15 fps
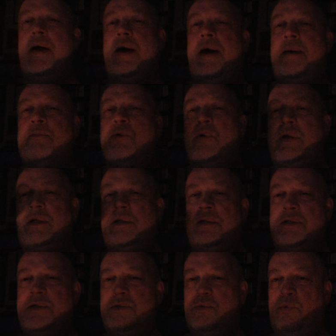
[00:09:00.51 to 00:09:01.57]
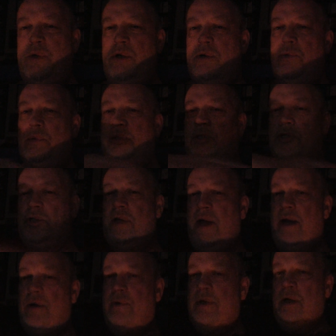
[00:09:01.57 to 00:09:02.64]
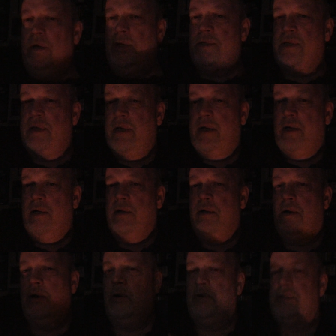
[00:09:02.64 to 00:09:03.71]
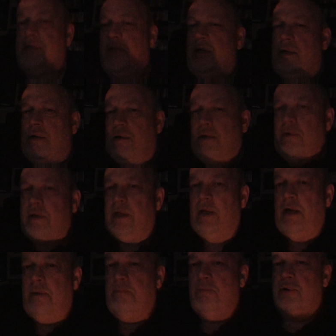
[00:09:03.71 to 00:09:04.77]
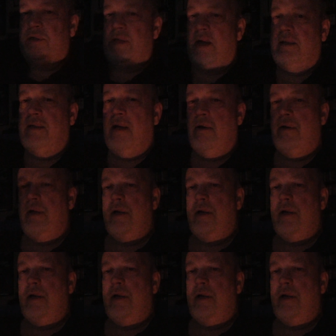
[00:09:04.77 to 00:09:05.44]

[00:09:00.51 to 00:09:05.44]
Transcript: I'm going to. This is weird with the shadow here. Is it here? Oh, it's here. Okay, I'll put that down.